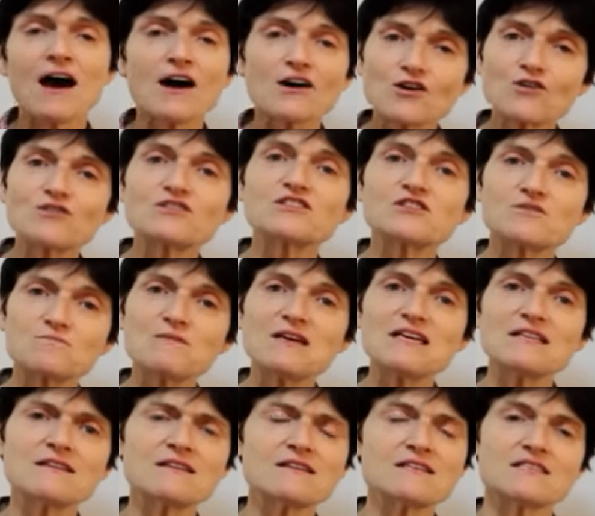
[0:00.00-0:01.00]
are going to
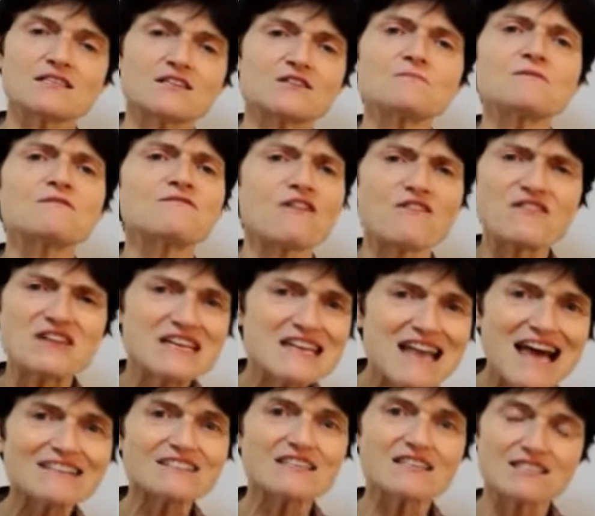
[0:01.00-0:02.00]
mean that it's going to be very
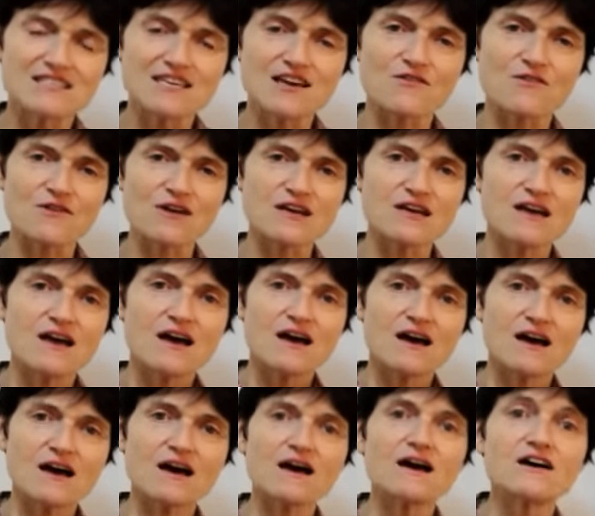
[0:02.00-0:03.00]
necessary
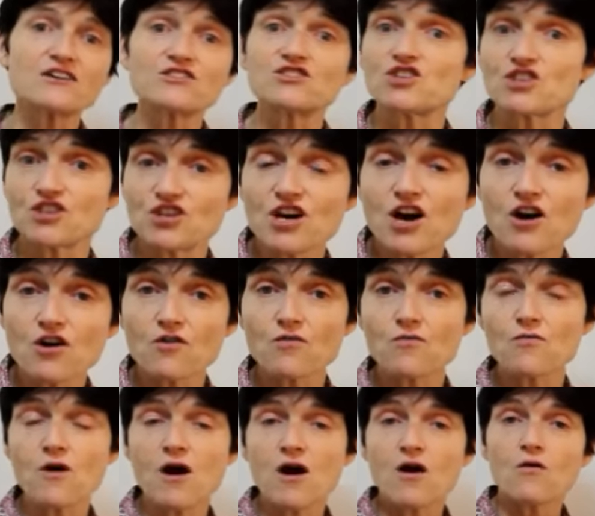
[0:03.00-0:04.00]
to
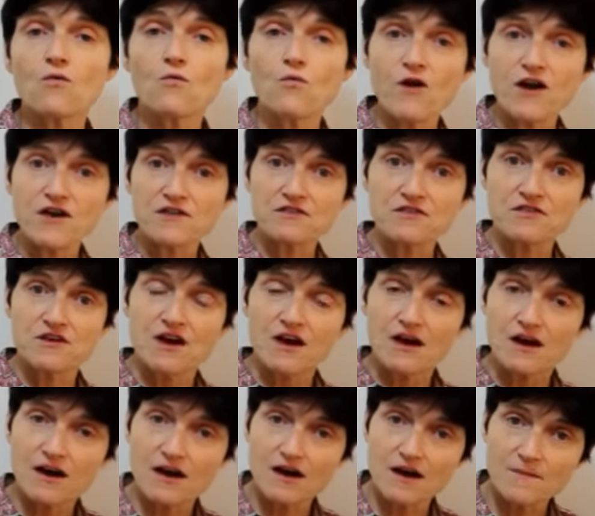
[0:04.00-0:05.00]
go with
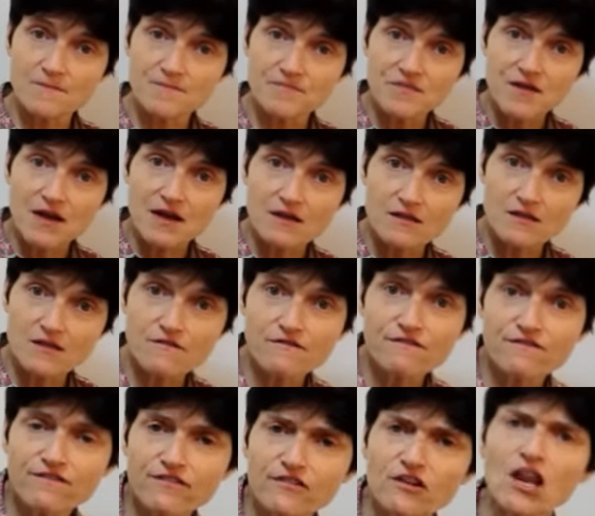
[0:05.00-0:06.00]
the
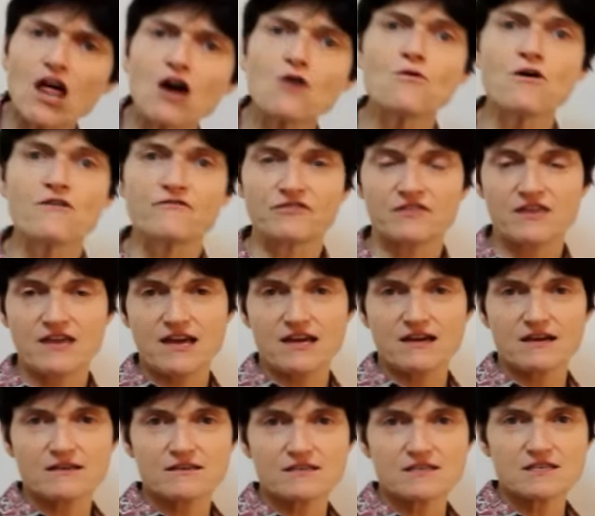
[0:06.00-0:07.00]
flow of
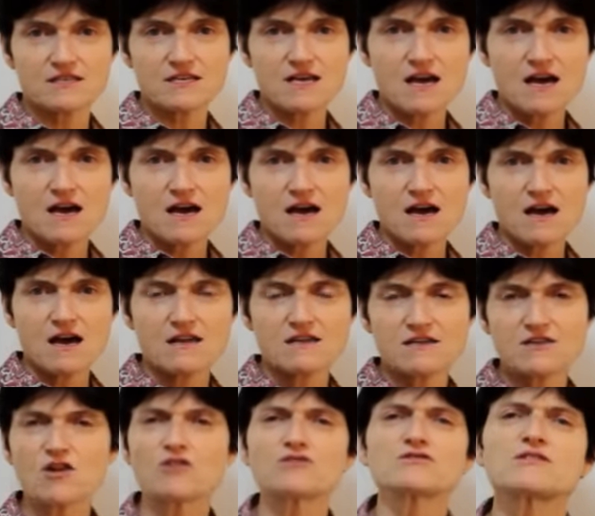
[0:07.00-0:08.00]
things
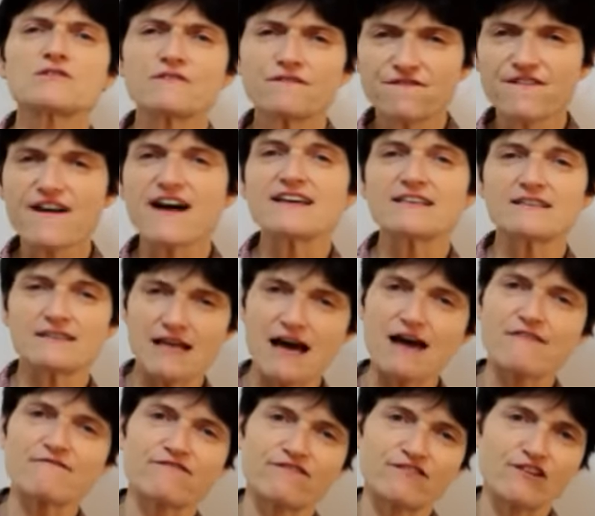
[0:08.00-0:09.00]
and not to fight
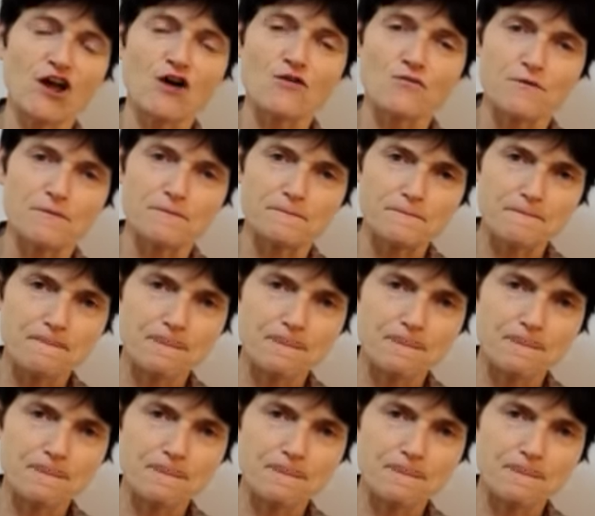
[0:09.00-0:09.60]
that flow.